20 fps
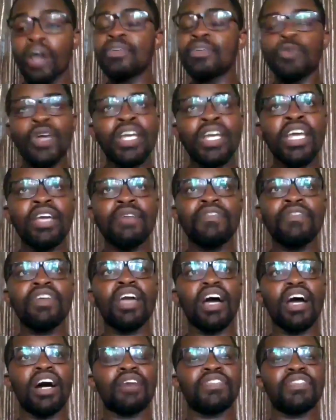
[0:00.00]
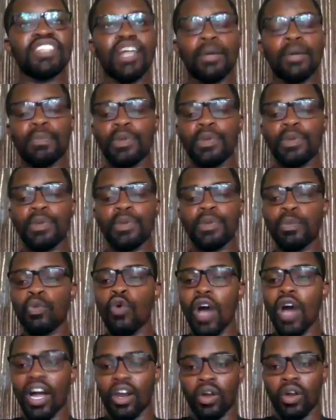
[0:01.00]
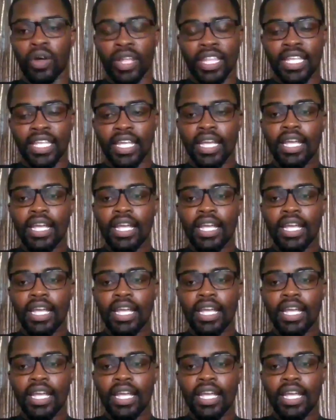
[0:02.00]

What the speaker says: We even have some people who are not